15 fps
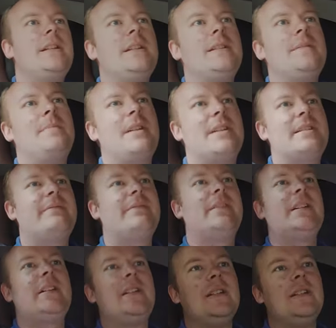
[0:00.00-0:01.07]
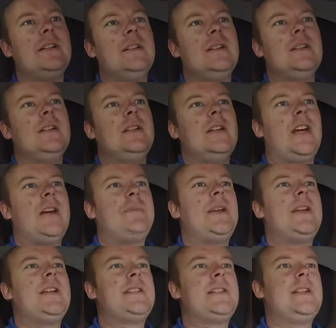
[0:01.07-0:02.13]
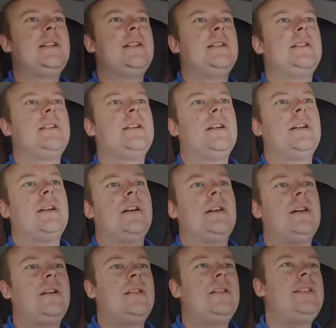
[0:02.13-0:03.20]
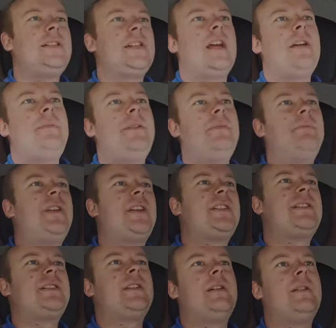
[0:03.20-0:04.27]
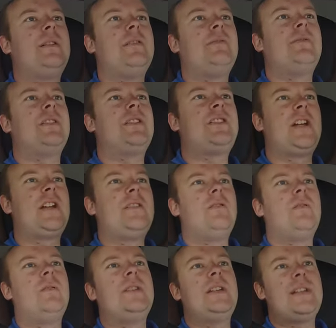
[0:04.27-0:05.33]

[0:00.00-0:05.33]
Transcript: It's massively amazing need to get a bit better turned over on the channel.